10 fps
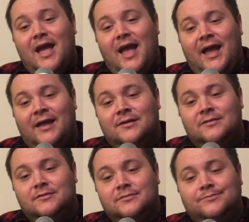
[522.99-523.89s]

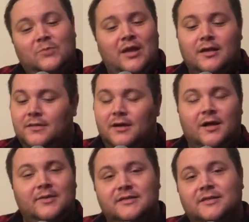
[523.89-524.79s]
And yeah, hit the
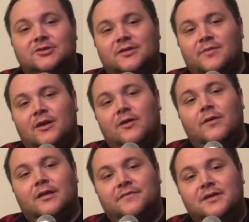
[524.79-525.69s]
comment section. Let me know.
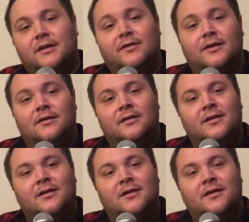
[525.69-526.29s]
I'd love to hear it.